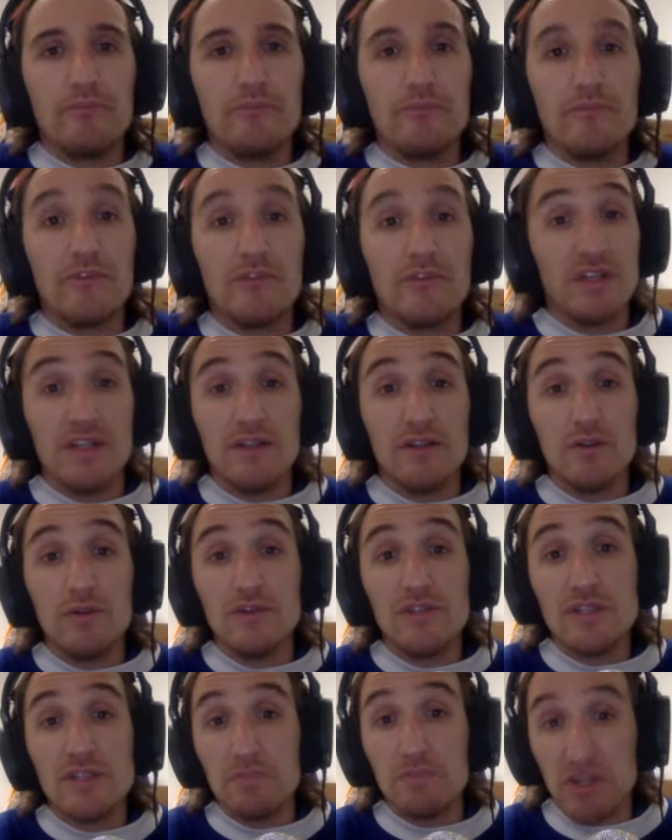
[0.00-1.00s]
so didn't lose
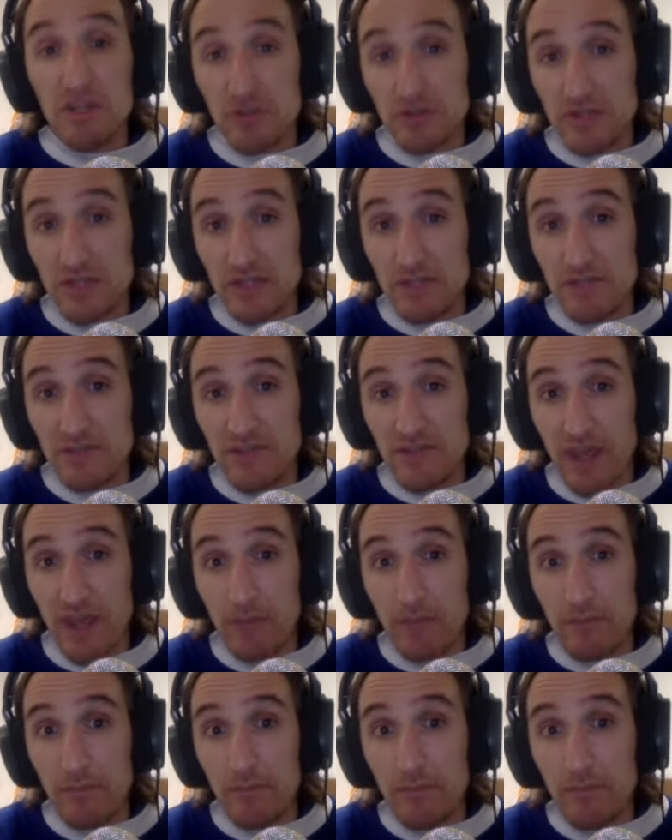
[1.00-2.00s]
the special teams game.
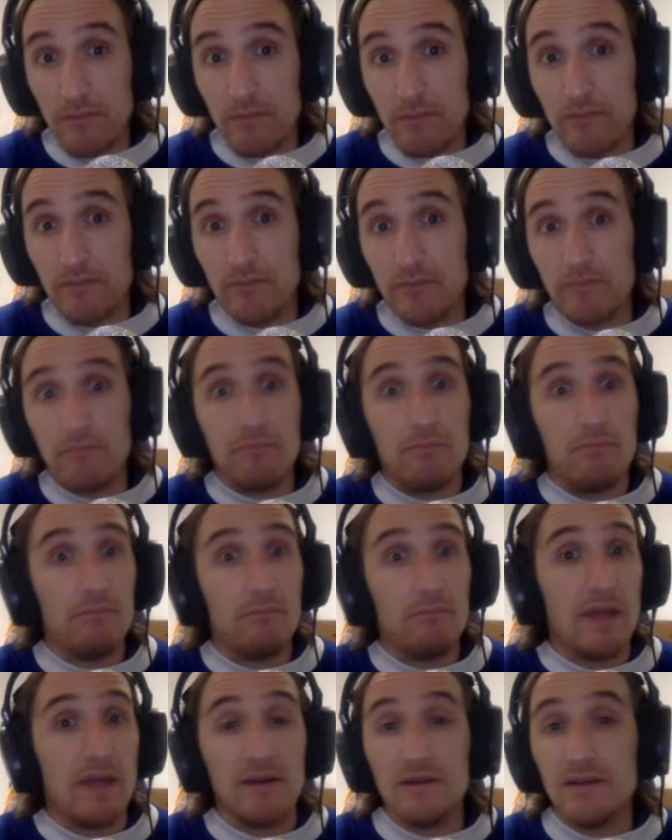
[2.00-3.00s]

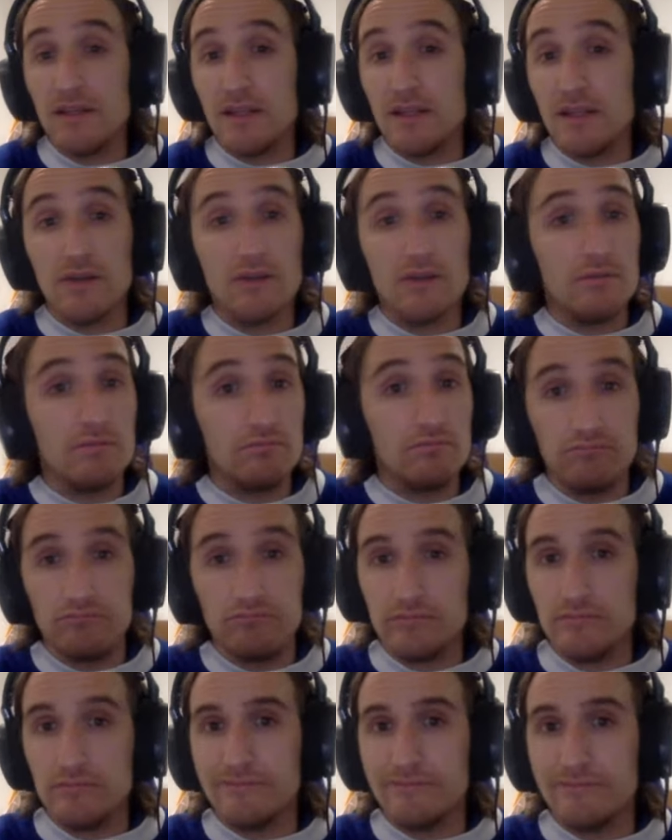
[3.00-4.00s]
Penalty killed.
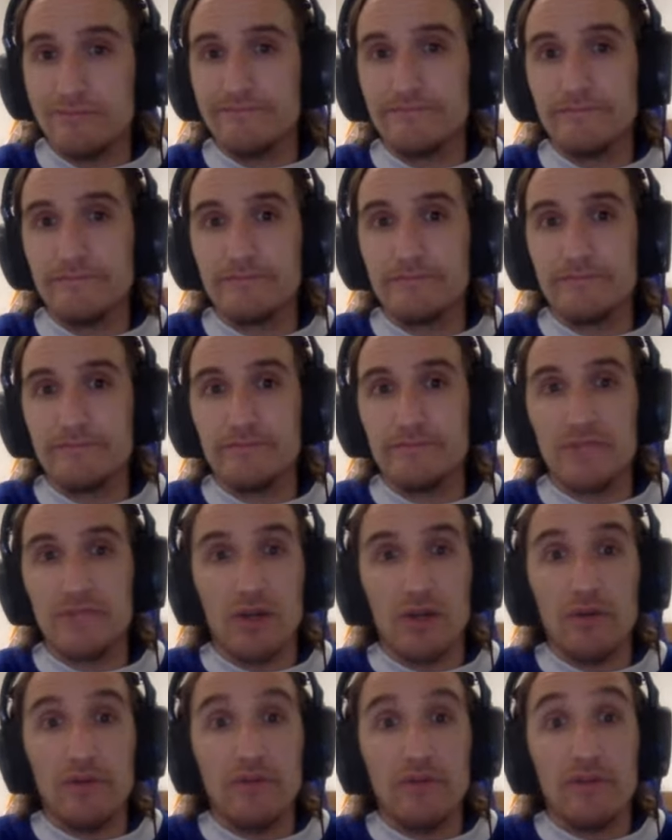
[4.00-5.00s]
You
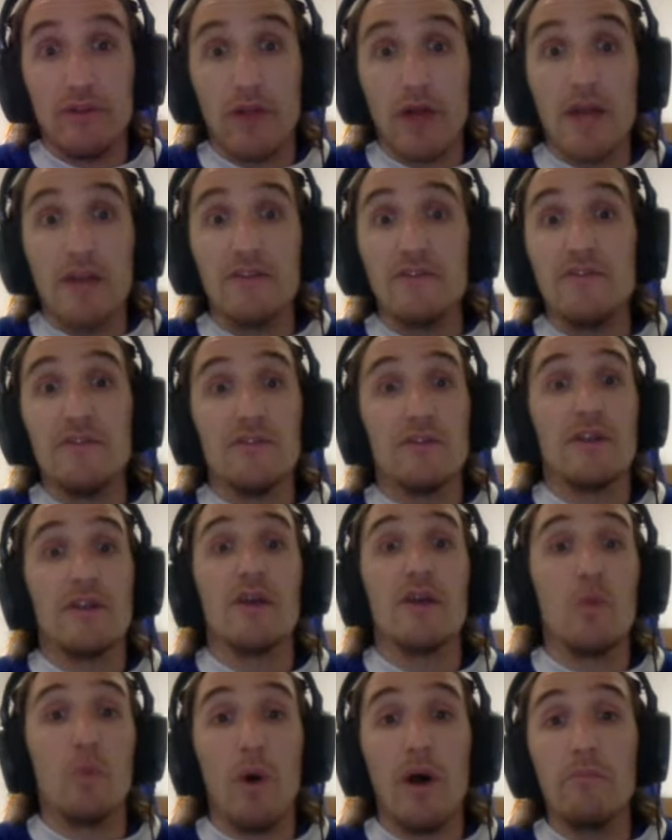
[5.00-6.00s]
know, it's a lot easier to
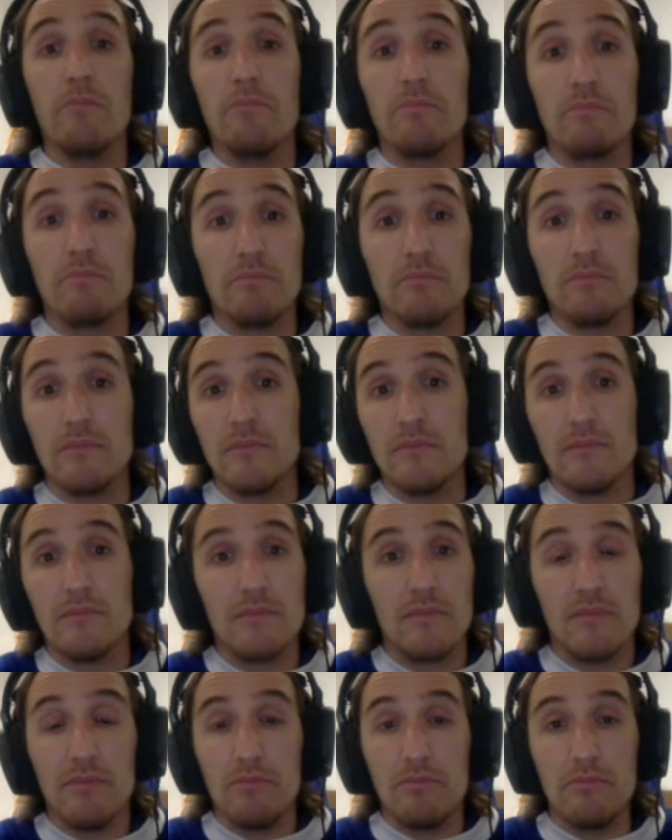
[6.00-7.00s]
kill
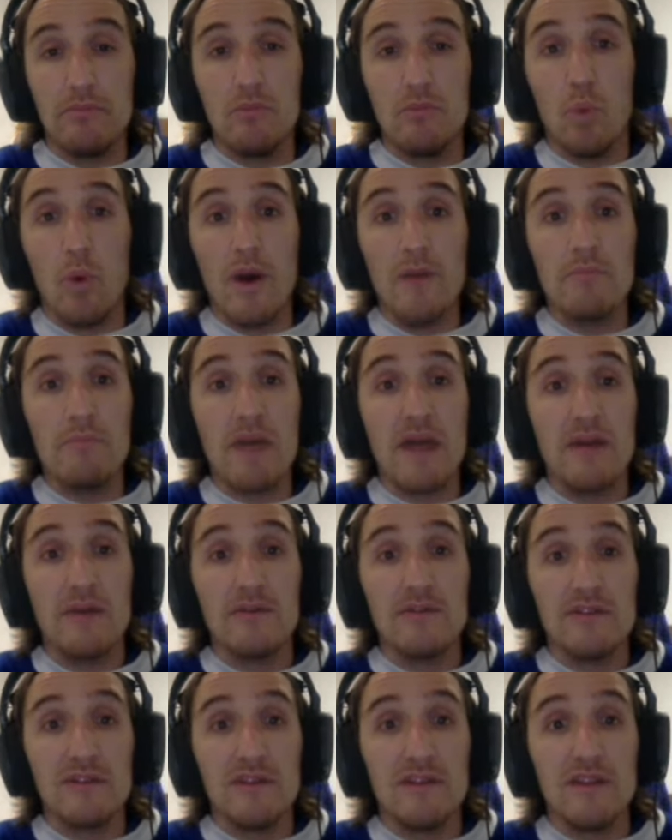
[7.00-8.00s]
one penalty